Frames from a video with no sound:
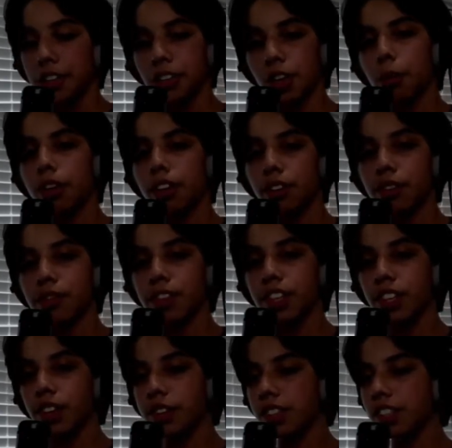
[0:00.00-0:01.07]
I saw one of your
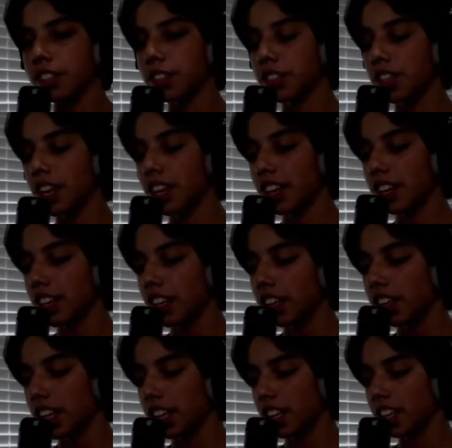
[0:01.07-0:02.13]
videos and it said
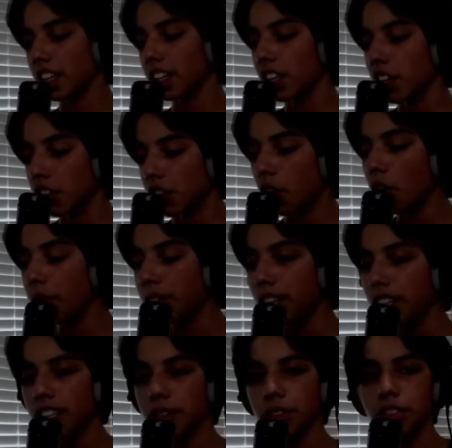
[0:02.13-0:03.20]
like COVID
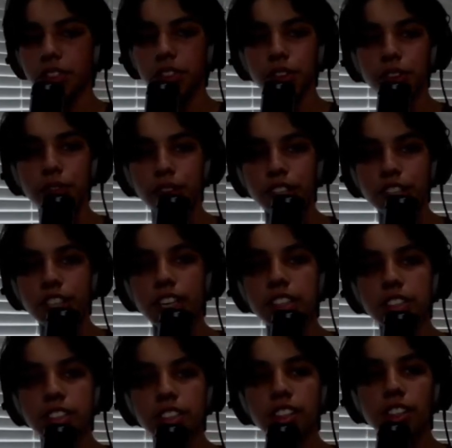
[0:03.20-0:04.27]
it was good for Gen
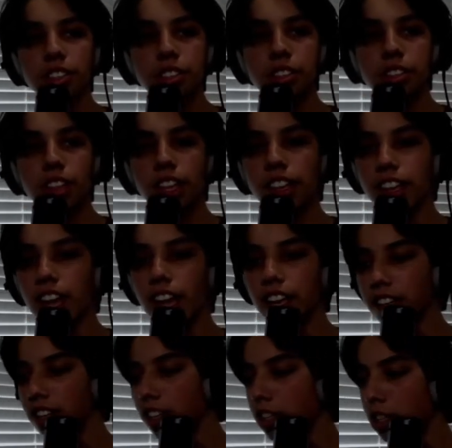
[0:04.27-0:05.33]
Z or something like
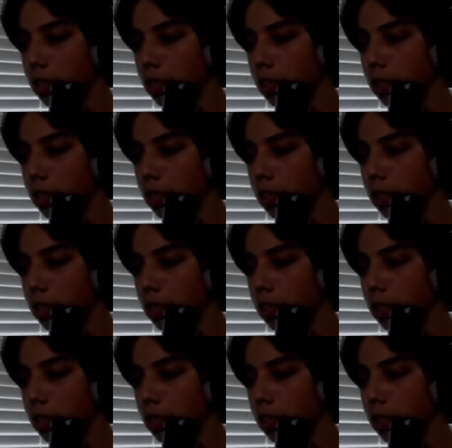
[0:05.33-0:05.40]
that. Can you just